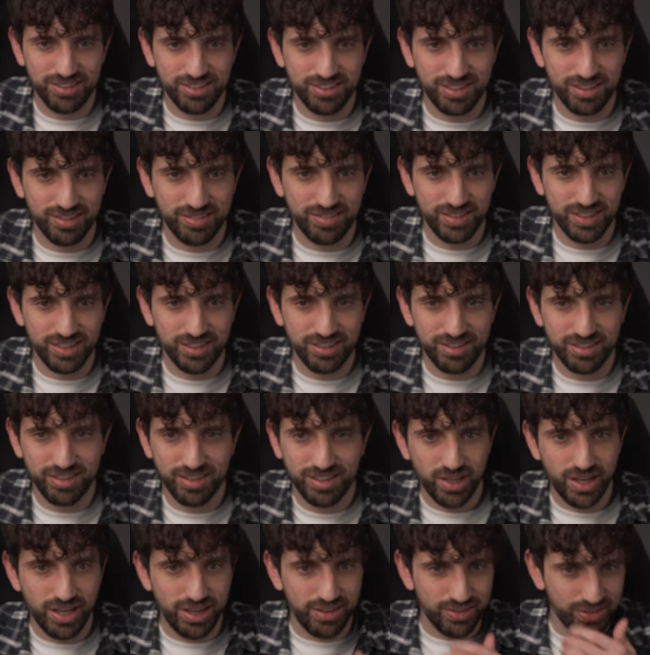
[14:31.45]
check that,
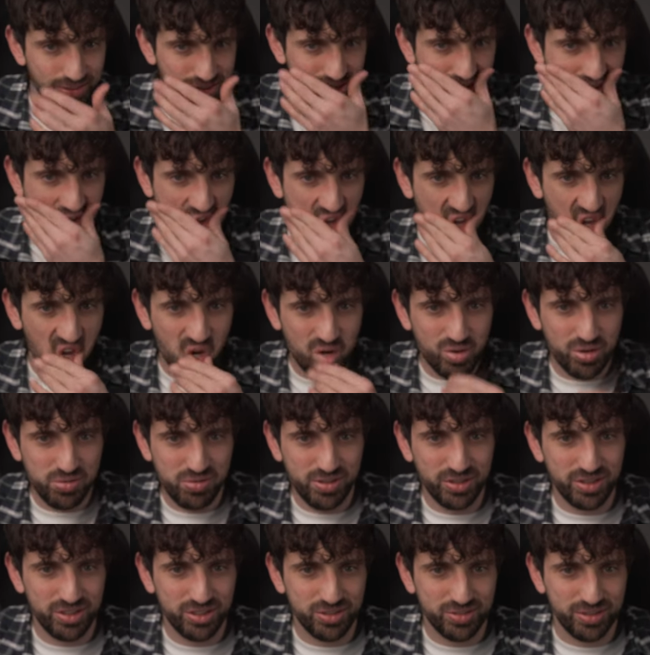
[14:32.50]
and okay,
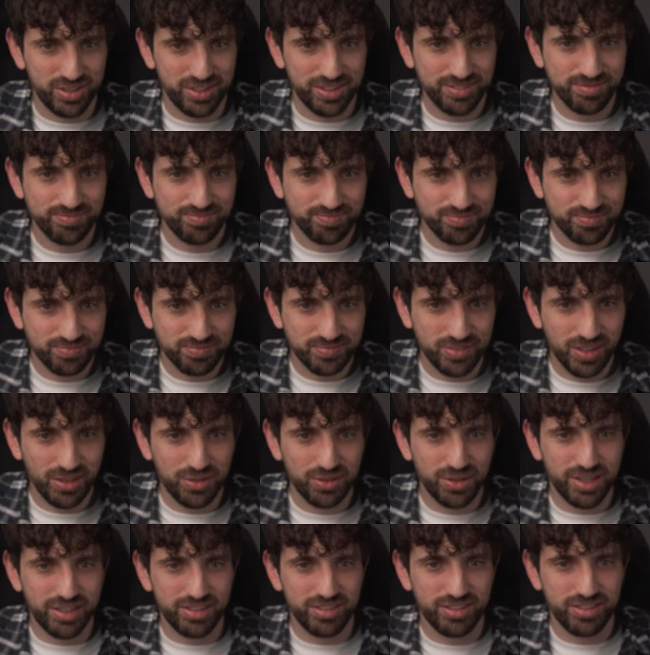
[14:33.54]
everything is there.
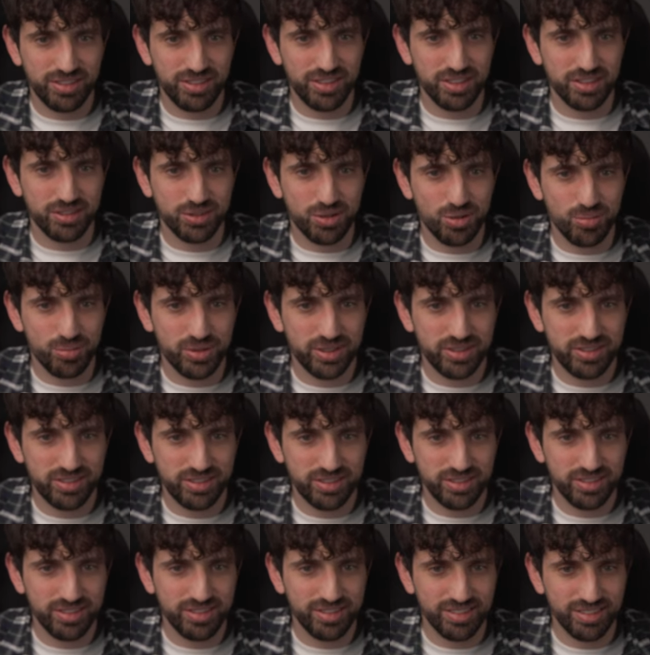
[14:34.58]
You can see it's
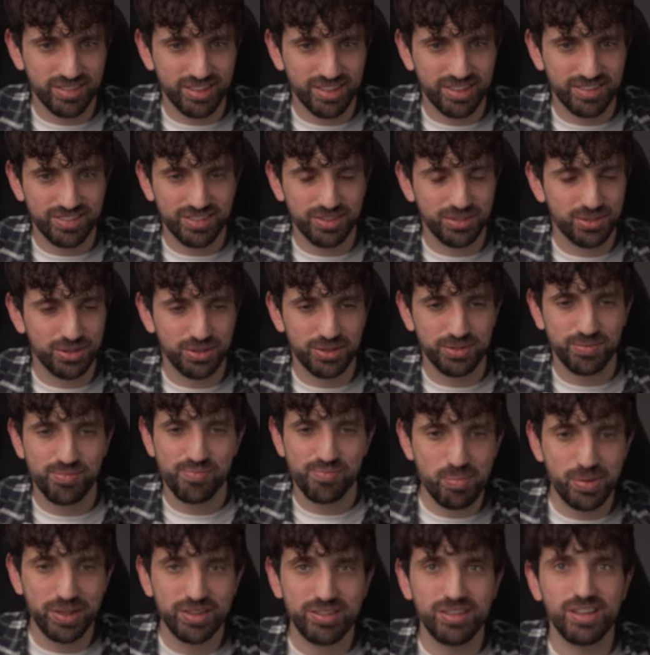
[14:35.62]
completed. So
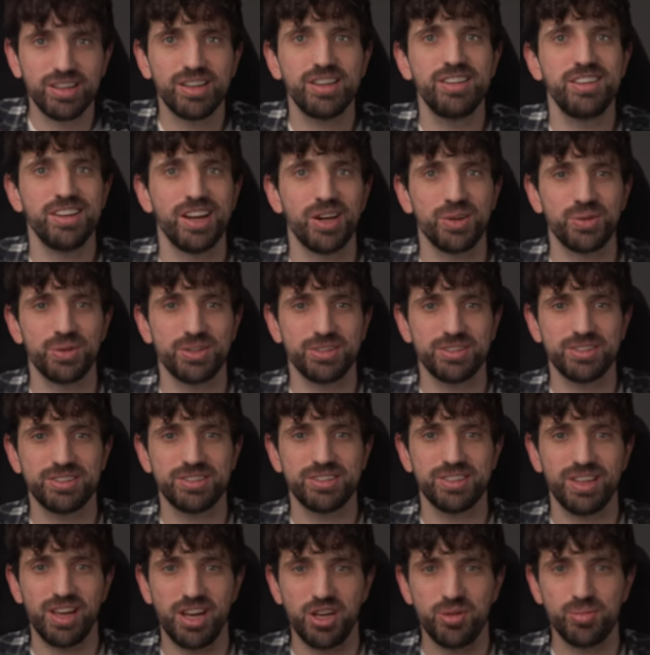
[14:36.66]
basically, I
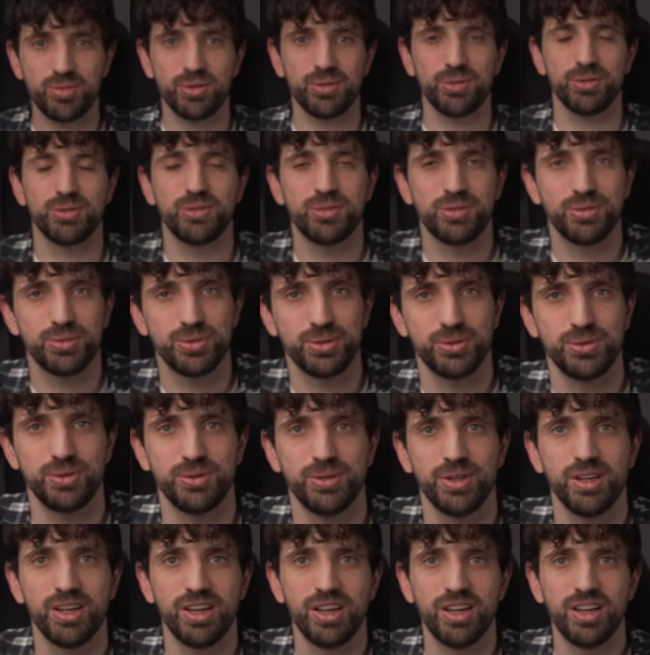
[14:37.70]
was able
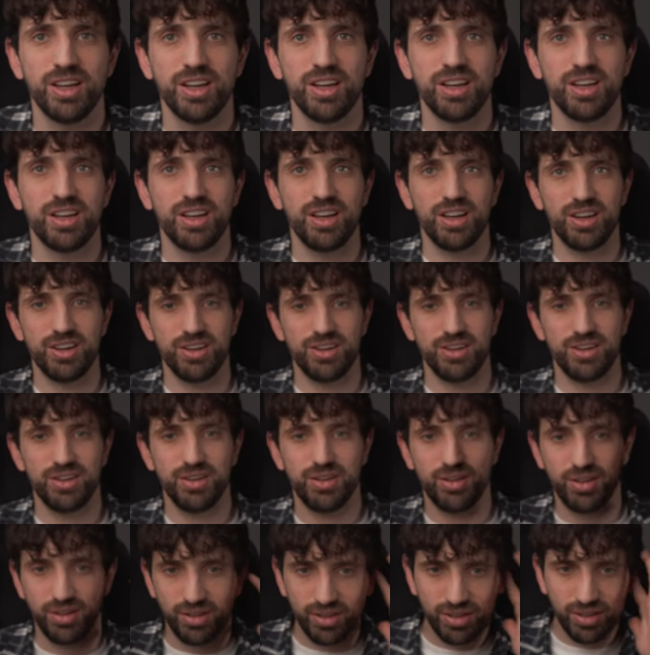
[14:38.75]
to
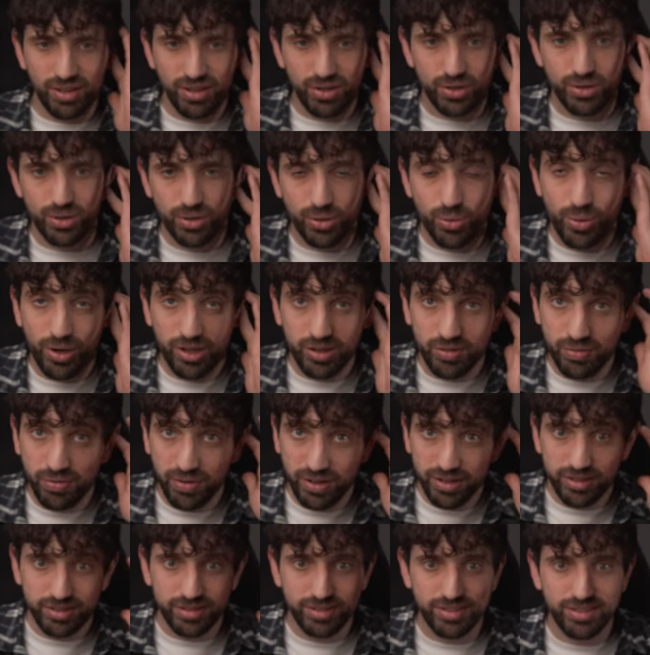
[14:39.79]
go quite
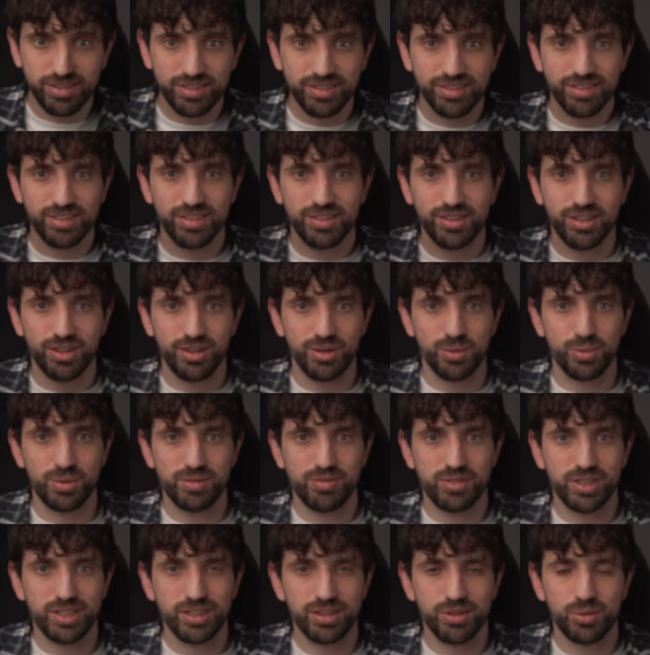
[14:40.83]
fast
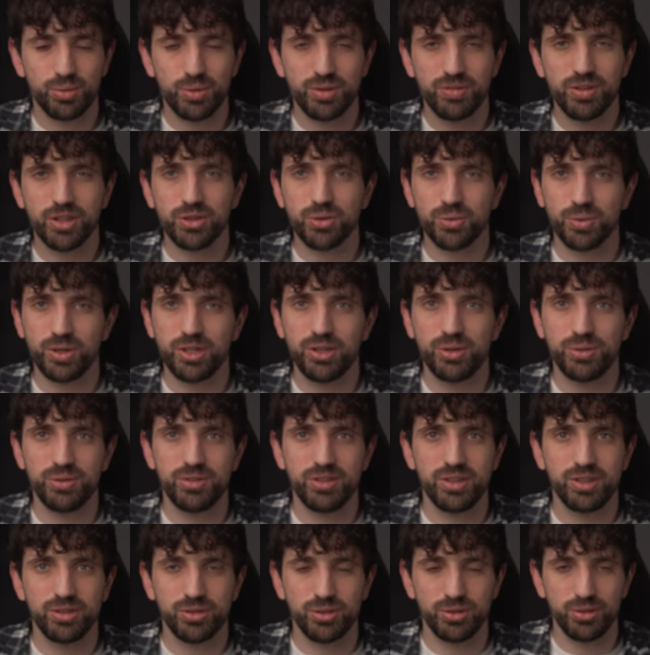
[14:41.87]
without really
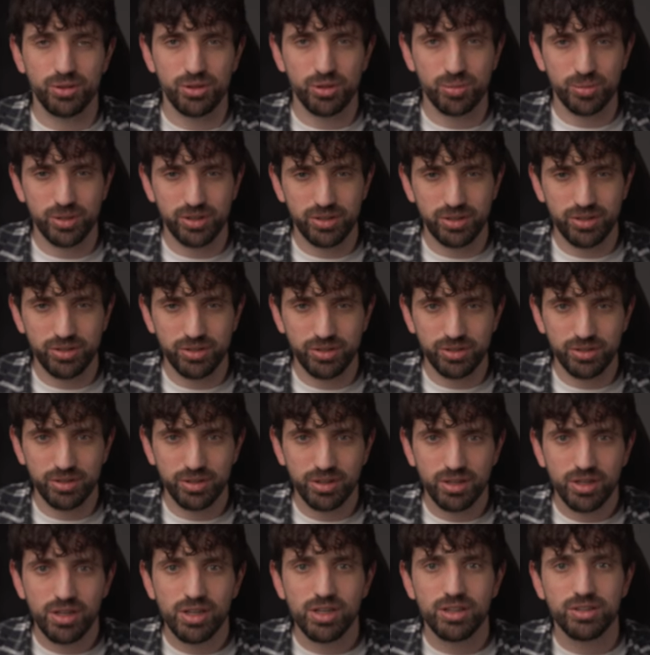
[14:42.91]
using the documentation.
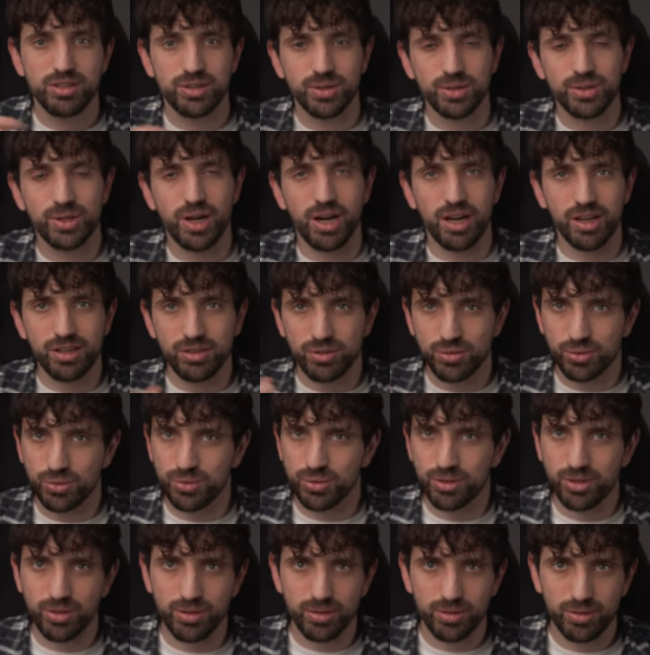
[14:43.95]
So I had to
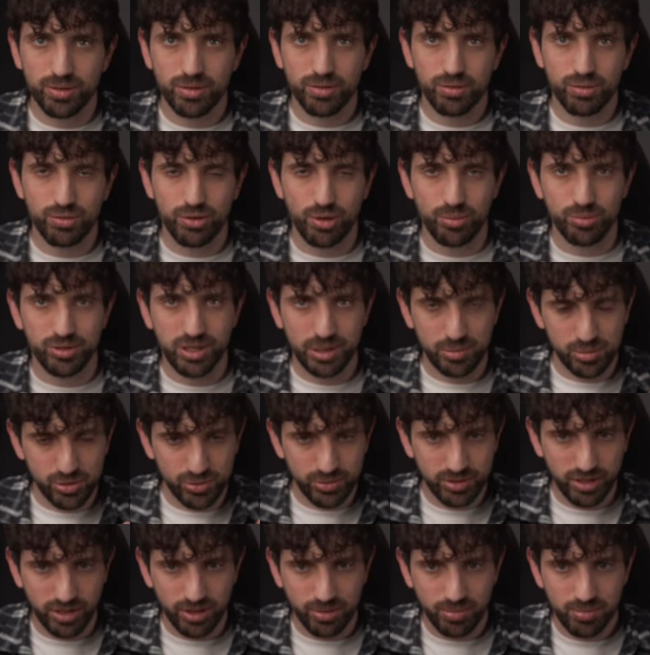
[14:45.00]
Google from time to
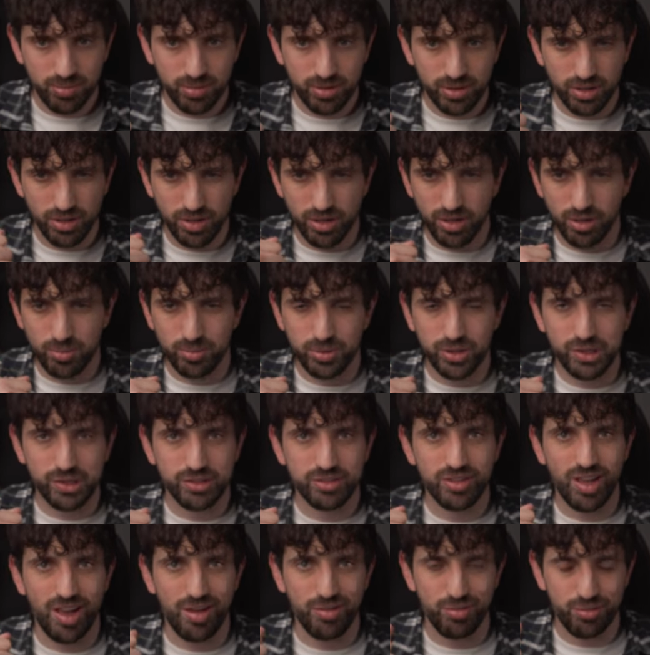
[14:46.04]
time
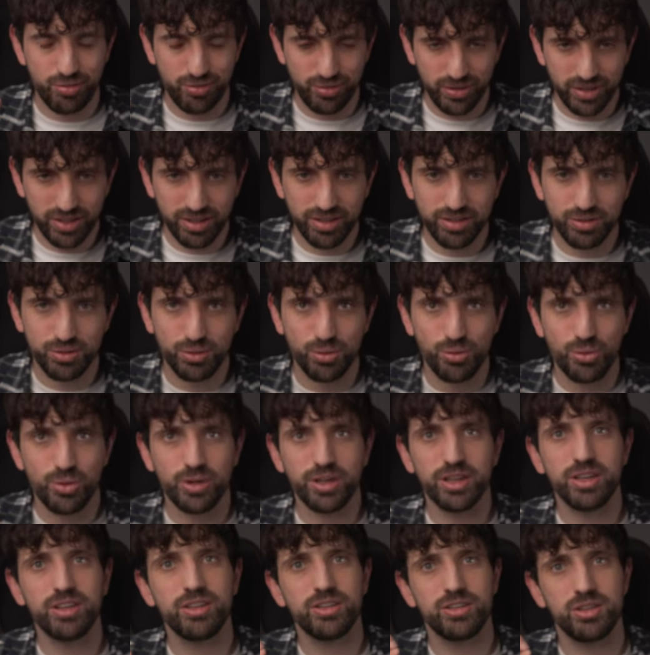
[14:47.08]
because I think the
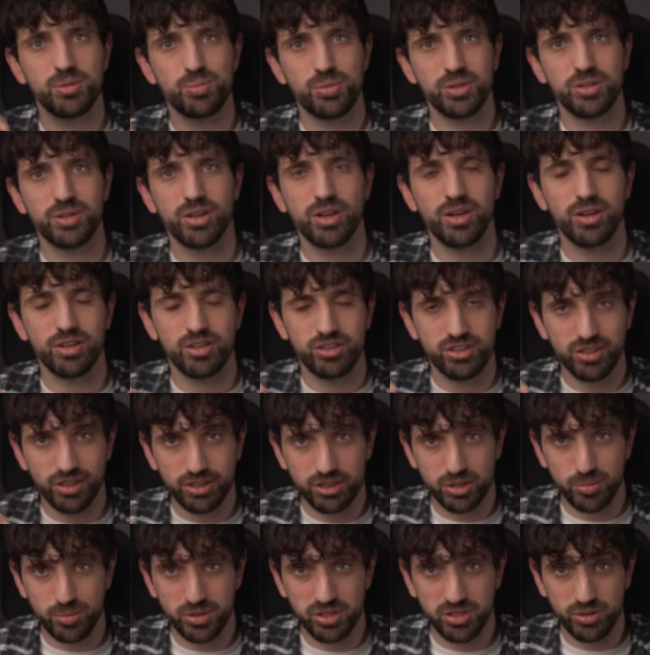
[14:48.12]
way
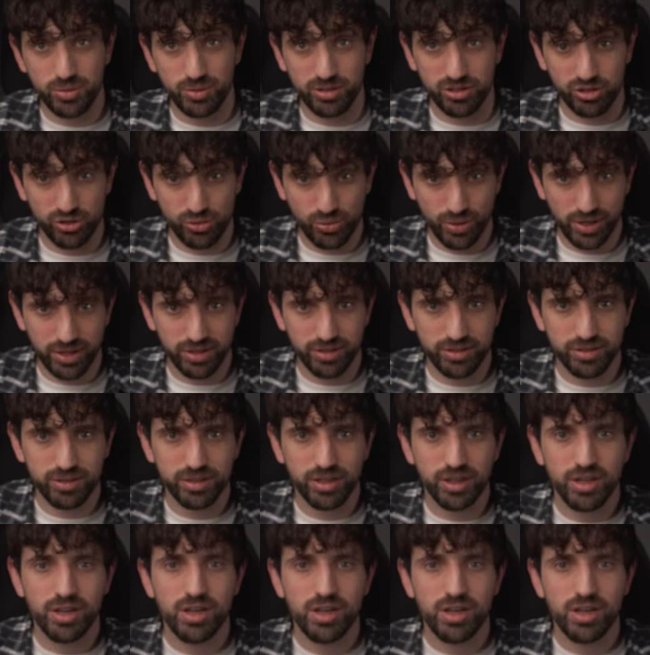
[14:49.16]
ChatGPT is trained,